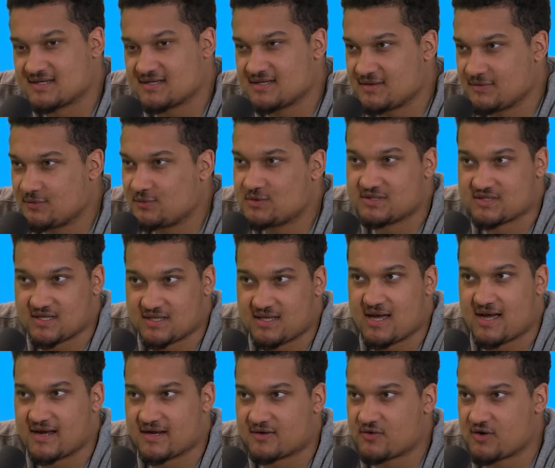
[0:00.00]
it was a
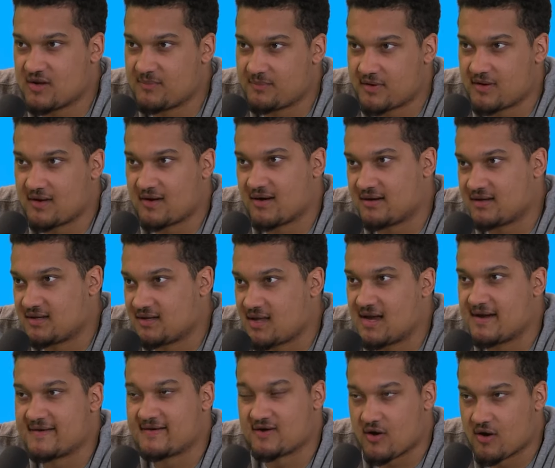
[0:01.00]
lot creepier and a
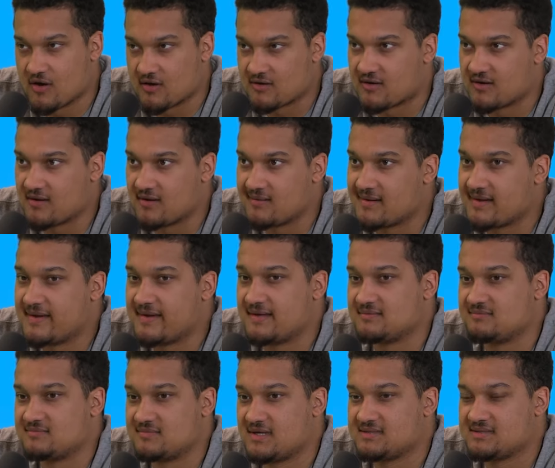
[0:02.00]
lot darker
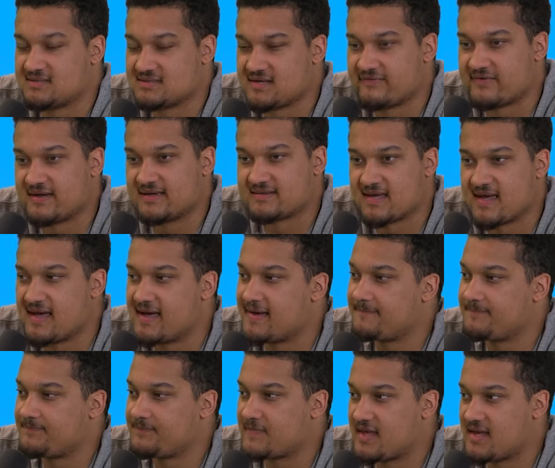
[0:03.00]
and stuff like
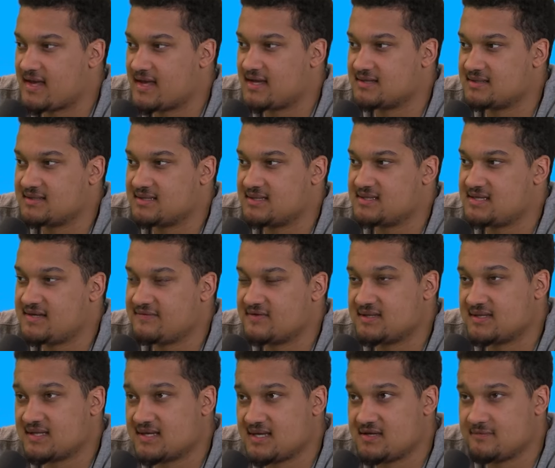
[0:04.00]
that. And even
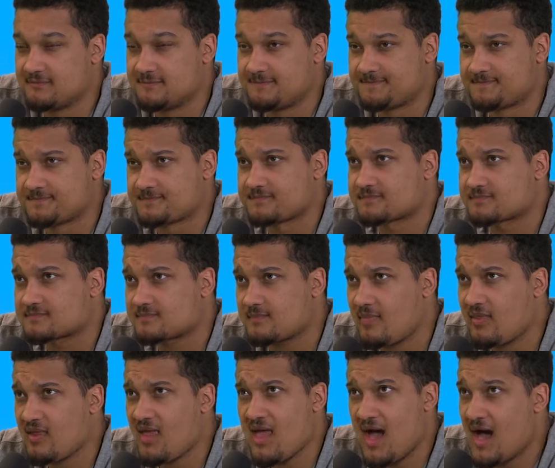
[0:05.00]
then,
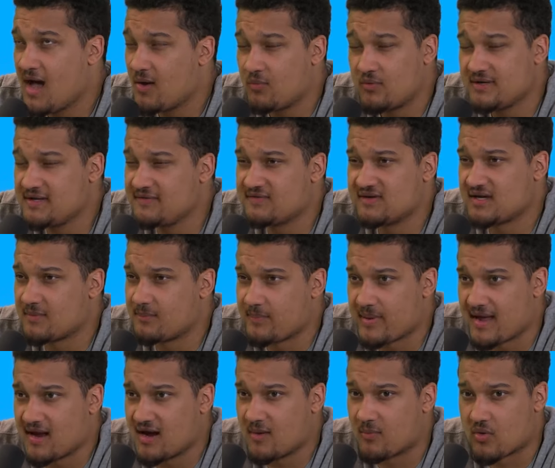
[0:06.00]
I wouldn't even
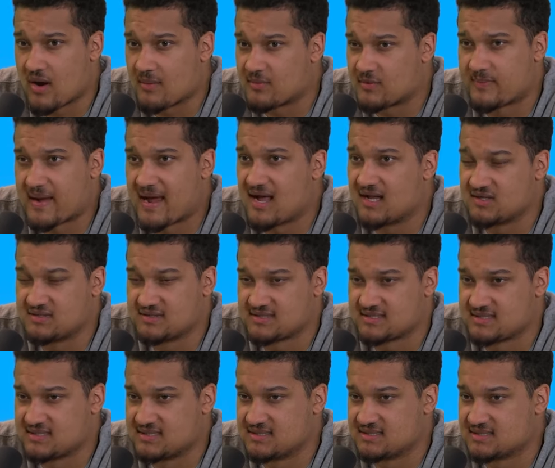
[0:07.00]
compare Robert
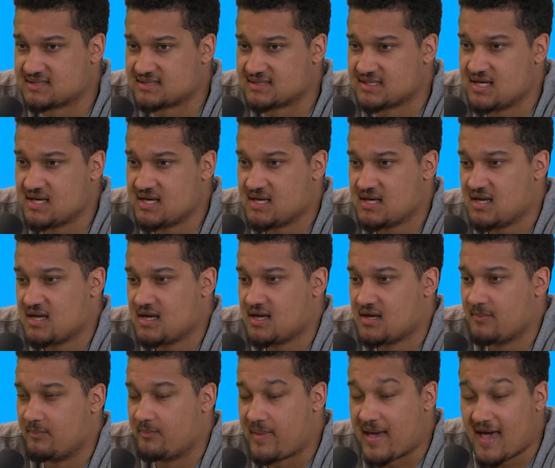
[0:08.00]
Pattinson's
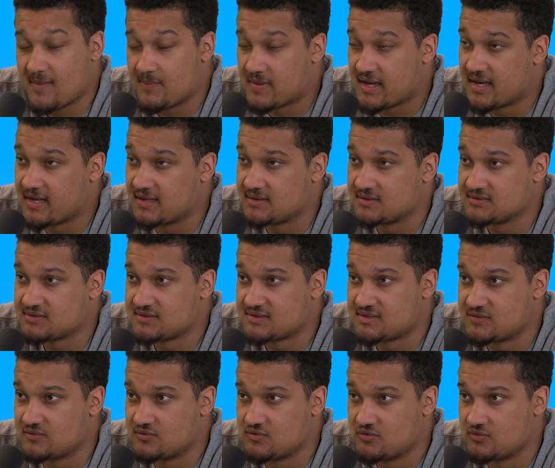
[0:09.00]
Batman
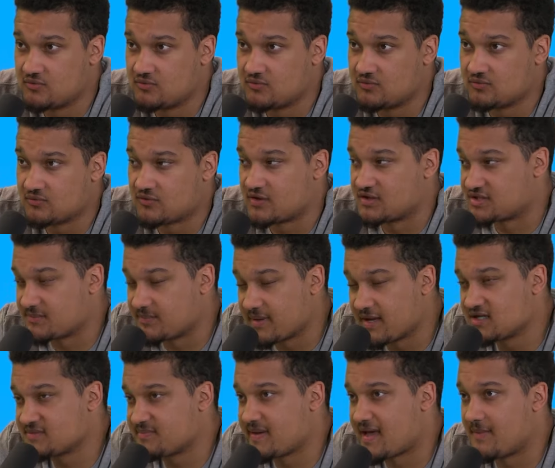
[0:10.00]
to Christian
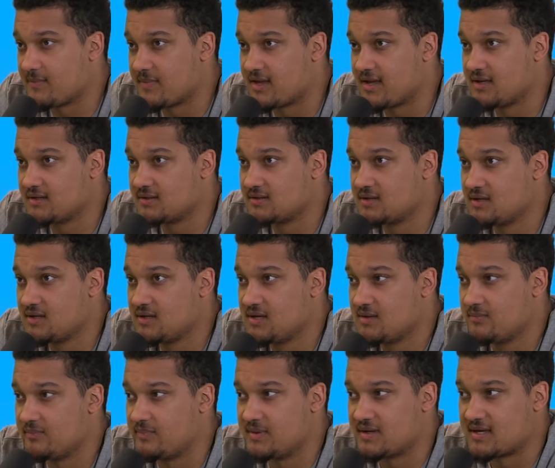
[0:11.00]
Bale's Batman,
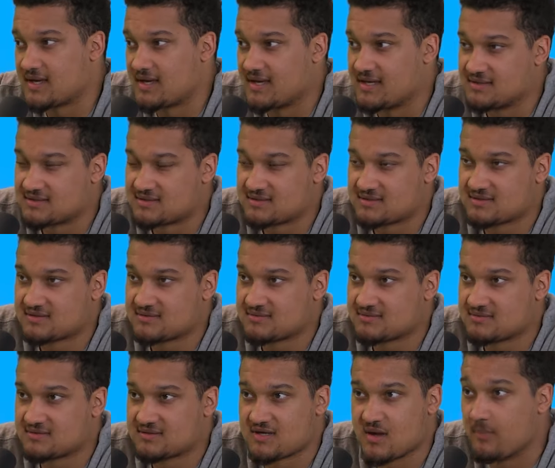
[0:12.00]
because
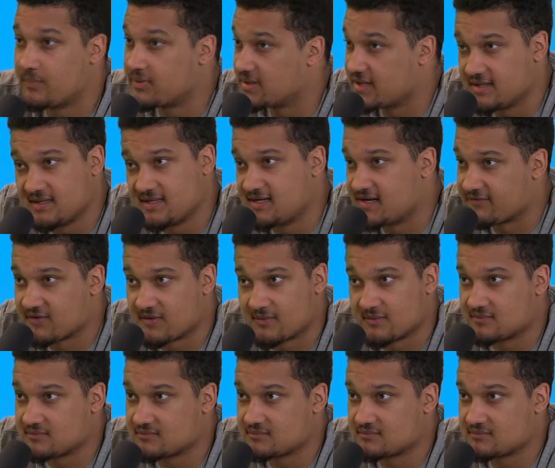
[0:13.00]
completely different.